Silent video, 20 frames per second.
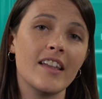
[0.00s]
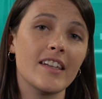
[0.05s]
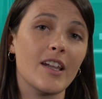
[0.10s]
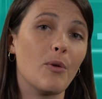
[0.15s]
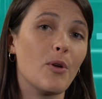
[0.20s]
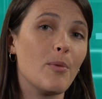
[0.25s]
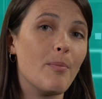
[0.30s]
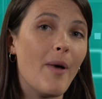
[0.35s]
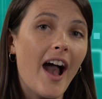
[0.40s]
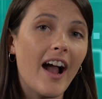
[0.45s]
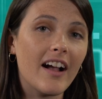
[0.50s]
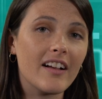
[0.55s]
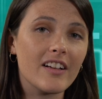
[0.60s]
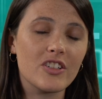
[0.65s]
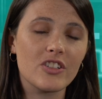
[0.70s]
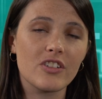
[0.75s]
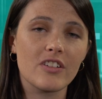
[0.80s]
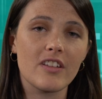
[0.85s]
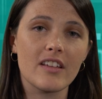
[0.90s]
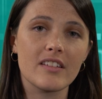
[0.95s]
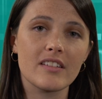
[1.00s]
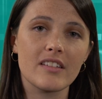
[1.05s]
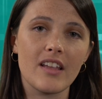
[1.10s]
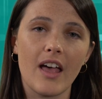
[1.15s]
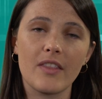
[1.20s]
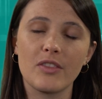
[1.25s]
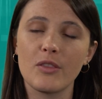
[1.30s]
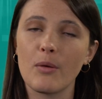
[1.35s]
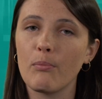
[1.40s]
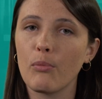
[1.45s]
Now we packaged this
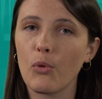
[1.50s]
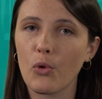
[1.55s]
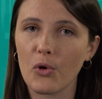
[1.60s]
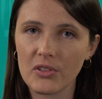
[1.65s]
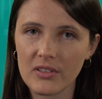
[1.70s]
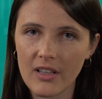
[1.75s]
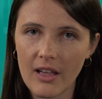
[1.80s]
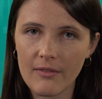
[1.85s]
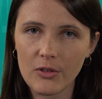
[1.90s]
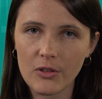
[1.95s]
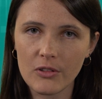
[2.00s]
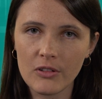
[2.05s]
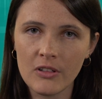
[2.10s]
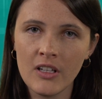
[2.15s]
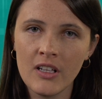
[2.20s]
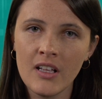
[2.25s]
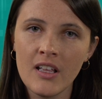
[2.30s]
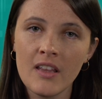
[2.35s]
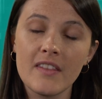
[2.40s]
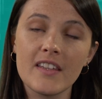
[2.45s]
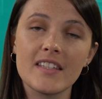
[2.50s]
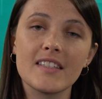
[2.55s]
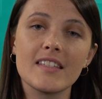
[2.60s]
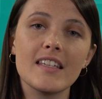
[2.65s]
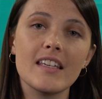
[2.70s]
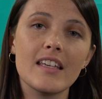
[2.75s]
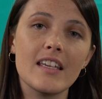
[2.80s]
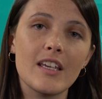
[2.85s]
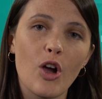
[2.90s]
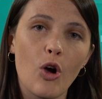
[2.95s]
at the board level, the
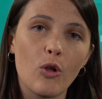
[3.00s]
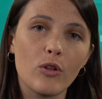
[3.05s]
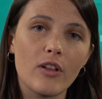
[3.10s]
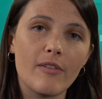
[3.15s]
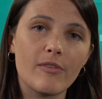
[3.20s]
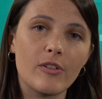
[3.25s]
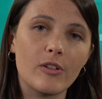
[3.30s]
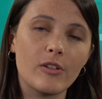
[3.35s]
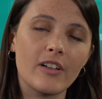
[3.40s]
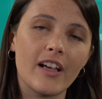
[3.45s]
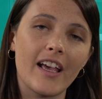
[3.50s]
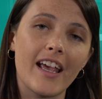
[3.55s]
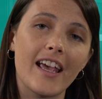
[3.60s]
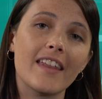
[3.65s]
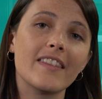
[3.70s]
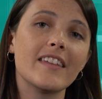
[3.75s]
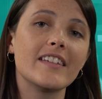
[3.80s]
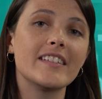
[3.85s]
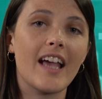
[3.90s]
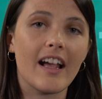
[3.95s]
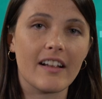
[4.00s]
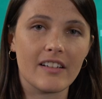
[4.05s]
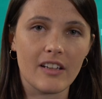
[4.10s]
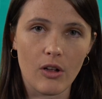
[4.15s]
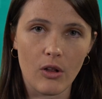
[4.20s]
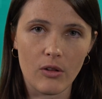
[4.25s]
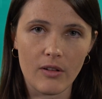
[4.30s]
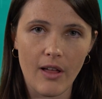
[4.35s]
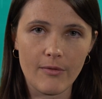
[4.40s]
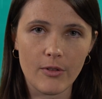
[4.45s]
CEO level, and the
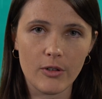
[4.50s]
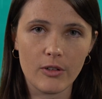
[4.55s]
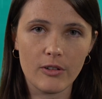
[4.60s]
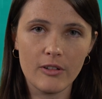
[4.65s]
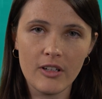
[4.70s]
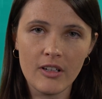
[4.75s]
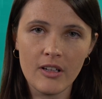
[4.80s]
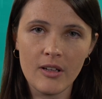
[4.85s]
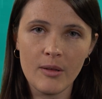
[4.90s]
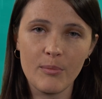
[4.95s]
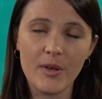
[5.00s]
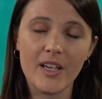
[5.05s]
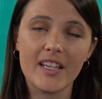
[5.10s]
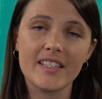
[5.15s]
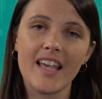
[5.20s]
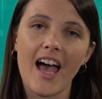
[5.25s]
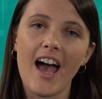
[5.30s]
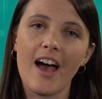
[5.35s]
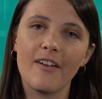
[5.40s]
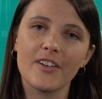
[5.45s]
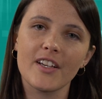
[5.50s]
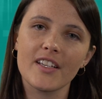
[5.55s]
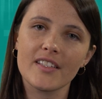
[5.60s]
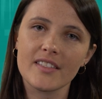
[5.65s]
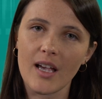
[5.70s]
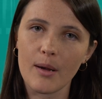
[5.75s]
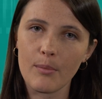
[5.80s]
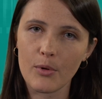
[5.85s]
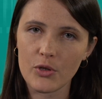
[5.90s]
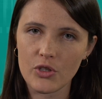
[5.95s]
technical level, because having a
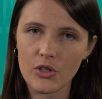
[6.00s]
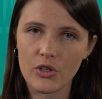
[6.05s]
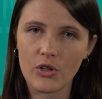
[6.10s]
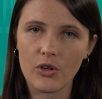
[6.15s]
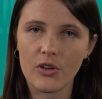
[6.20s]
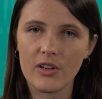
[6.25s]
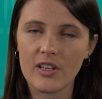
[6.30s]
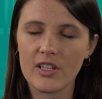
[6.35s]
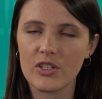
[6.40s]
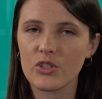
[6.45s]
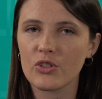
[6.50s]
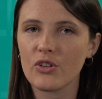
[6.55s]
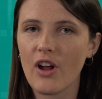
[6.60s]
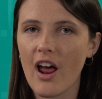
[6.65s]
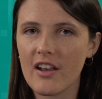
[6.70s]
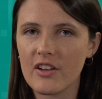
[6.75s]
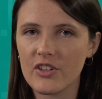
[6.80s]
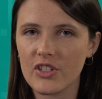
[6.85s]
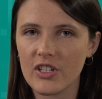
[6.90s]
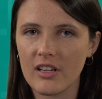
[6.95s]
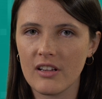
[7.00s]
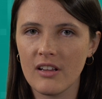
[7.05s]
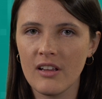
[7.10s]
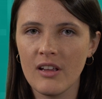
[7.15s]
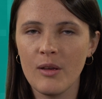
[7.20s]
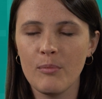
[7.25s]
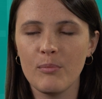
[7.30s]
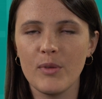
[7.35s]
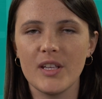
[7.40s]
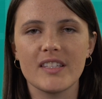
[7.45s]
cybersecurity strategy
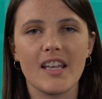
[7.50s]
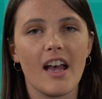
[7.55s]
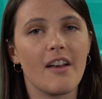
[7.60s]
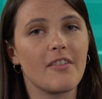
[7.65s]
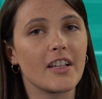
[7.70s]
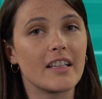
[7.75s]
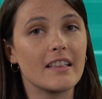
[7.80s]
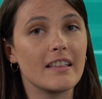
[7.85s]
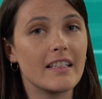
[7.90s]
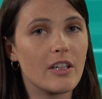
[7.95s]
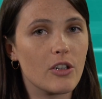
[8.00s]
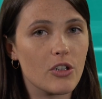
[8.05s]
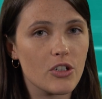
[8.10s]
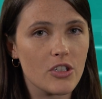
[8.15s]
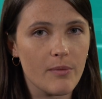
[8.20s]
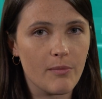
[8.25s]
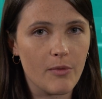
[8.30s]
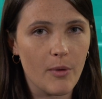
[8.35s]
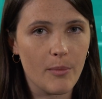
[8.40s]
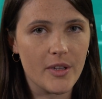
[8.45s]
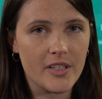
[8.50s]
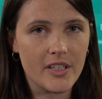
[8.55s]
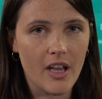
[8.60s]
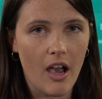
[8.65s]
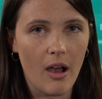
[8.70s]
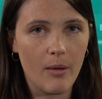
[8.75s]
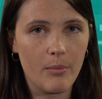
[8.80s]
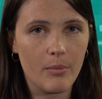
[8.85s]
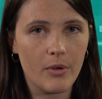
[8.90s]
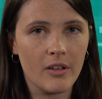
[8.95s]
means having leadership from the
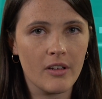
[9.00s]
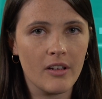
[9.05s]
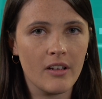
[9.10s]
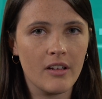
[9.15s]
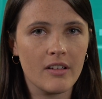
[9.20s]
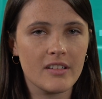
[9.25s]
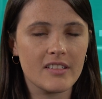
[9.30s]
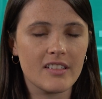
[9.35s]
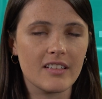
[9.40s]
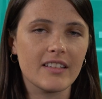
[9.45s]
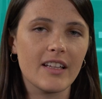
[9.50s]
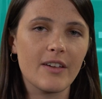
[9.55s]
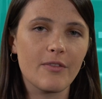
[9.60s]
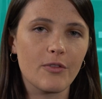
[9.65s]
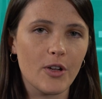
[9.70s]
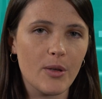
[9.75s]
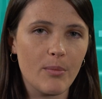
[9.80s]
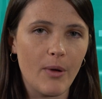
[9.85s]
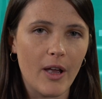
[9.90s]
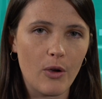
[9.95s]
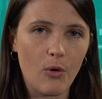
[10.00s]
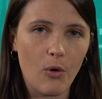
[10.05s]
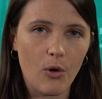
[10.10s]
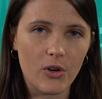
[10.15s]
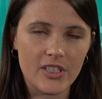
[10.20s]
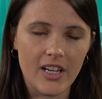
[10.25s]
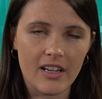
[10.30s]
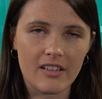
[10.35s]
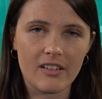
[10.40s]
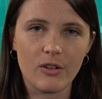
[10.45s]
top, delivery by
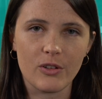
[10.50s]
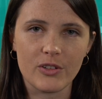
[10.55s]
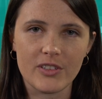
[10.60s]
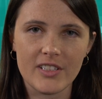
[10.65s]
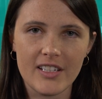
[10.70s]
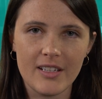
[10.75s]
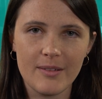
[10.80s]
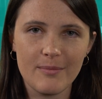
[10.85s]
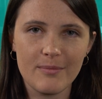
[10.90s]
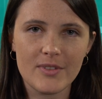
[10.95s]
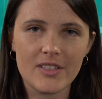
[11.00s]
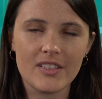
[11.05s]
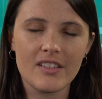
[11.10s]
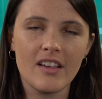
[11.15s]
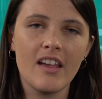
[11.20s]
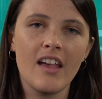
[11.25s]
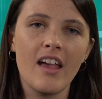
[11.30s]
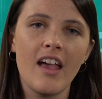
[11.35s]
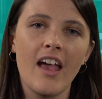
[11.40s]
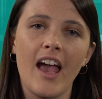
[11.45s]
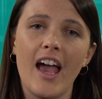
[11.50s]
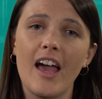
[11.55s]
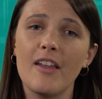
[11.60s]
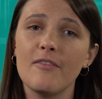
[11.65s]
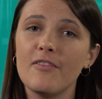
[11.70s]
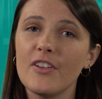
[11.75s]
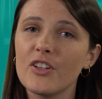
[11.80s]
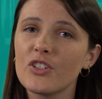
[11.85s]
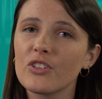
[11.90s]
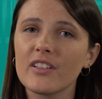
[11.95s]
core technical teams,
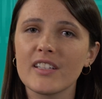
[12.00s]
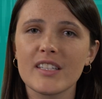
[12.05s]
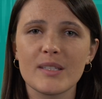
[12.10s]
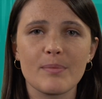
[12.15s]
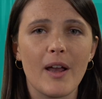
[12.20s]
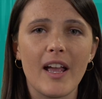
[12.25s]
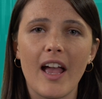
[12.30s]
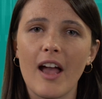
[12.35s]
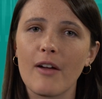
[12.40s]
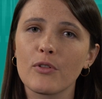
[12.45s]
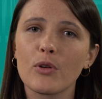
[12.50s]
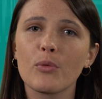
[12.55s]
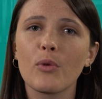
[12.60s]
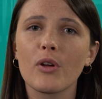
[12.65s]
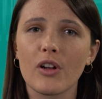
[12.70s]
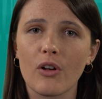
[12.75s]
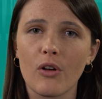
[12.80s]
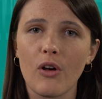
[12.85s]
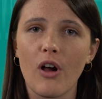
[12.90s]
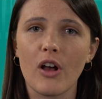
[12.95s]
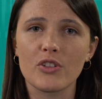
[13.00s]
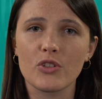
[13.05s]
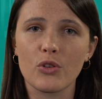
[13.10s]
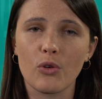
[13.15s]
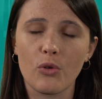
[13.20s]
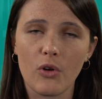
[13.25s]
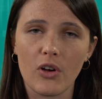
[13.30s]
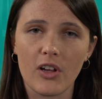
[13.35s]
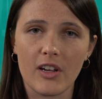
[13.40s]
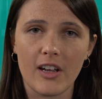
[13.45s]
and vigilance by everyone across
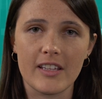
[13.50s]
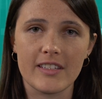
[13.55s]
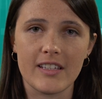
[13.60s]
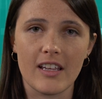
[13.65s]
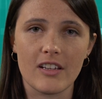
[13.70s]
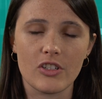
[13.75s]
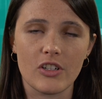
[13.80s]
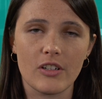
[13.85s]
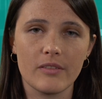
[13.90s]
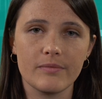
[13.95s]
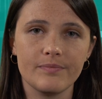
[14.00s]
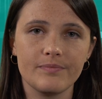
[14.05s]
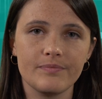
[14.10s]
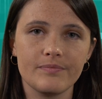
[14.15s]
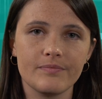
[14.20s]
your organization.